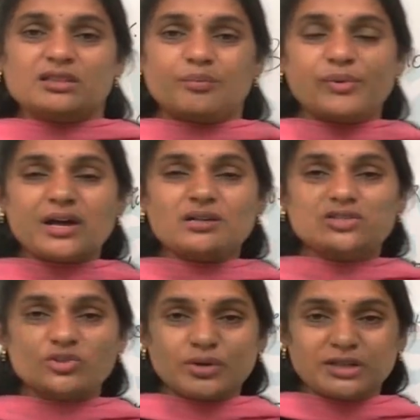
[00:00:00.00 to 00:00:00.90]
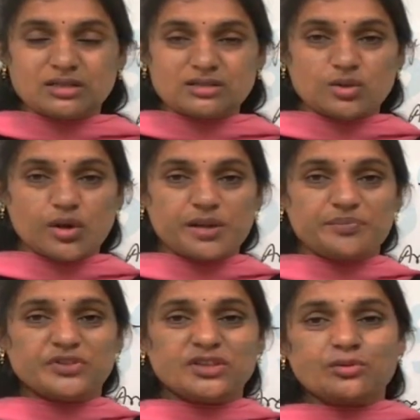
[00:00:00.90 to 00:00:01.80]
The plants grow in the soil.
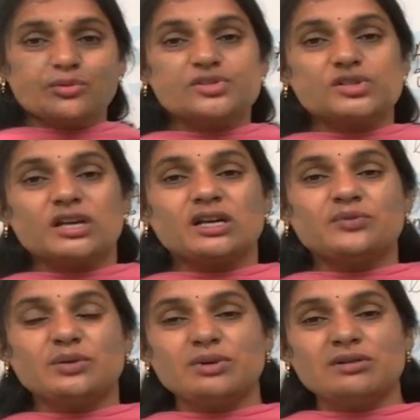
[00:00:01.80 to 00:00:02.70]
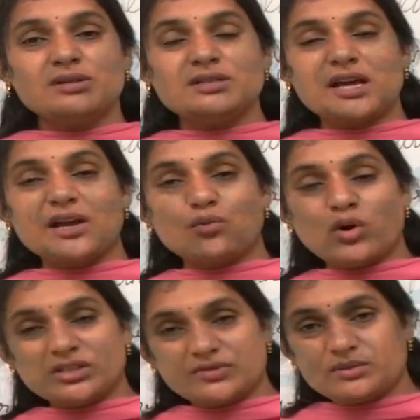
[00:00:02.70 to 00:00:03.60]
The roots take up the minerals and
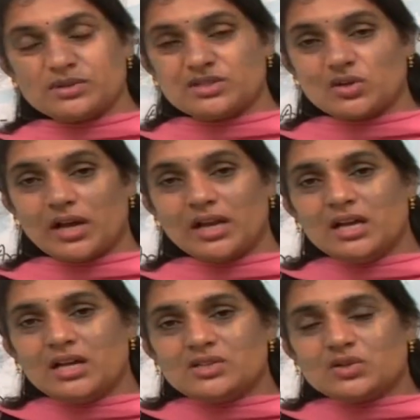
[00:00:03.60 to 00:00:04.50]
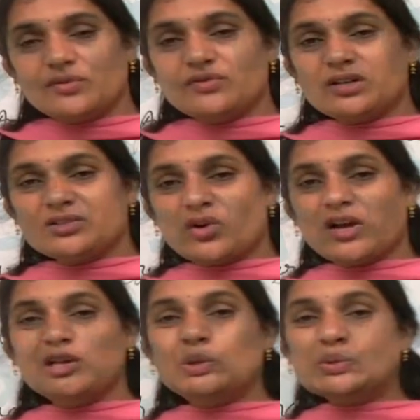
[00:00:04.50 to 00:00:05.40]
water from the soil. So if the
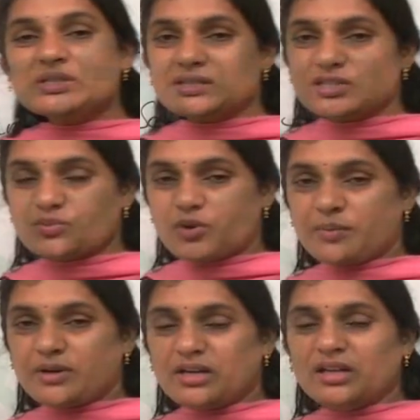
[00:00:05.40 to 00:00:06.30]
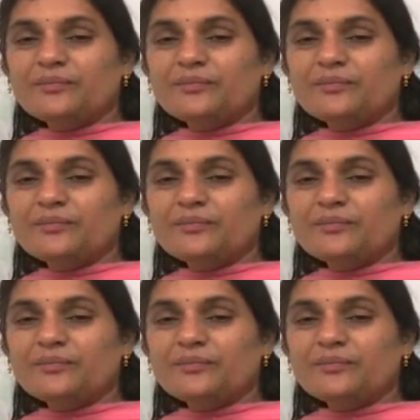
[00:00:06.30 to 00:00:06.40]
soil loses its property,